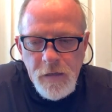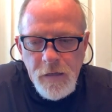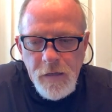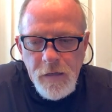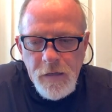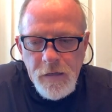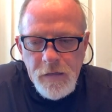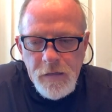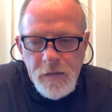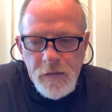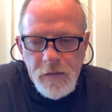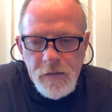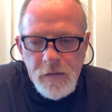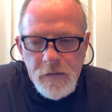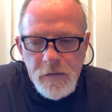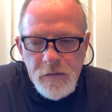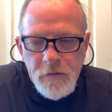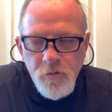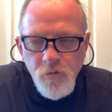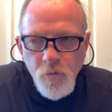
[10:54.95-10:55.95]

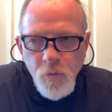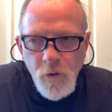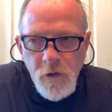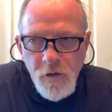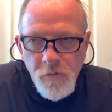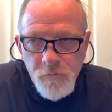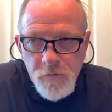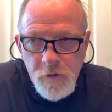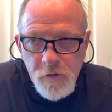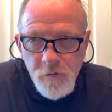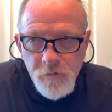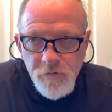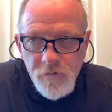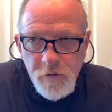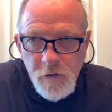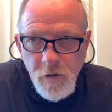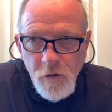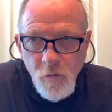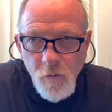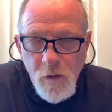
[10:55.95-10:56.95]
And 12 years
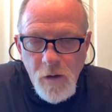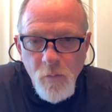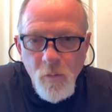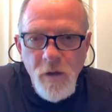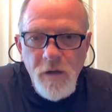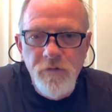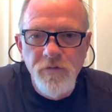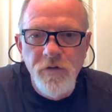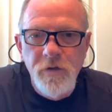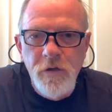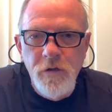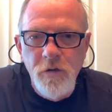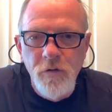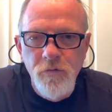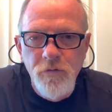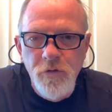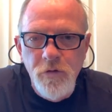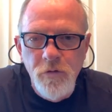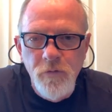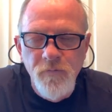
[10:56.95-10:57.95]
ago, I watched a
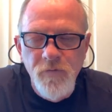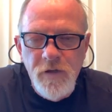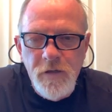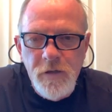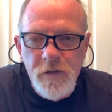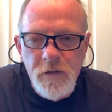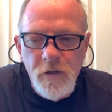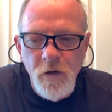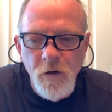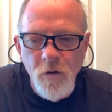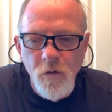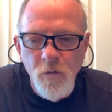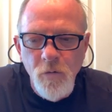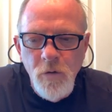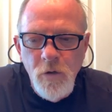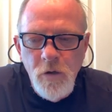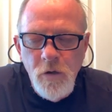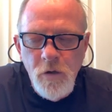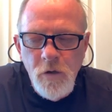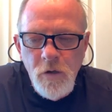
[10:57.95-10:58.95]
YouTube
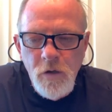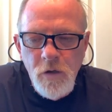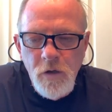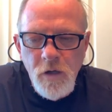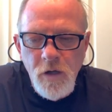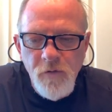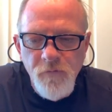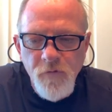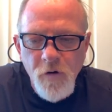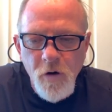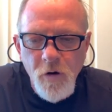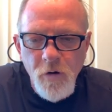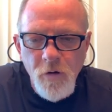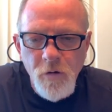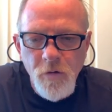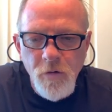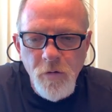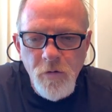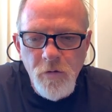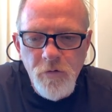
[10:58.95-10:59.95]
video of
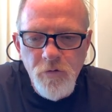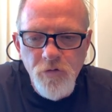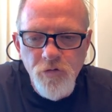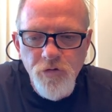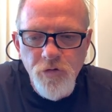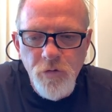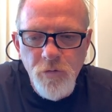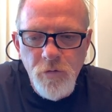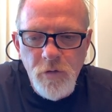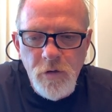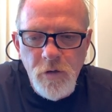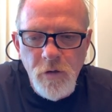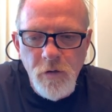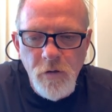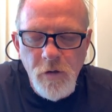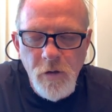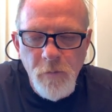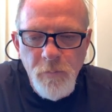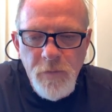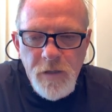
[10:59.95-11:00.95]
her shooting
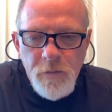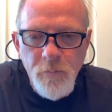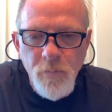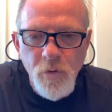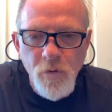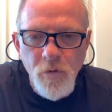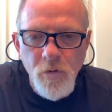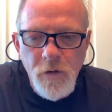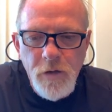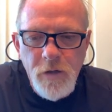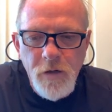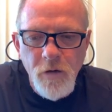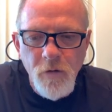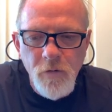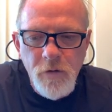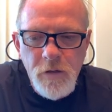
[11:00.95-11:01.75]
a big bull elk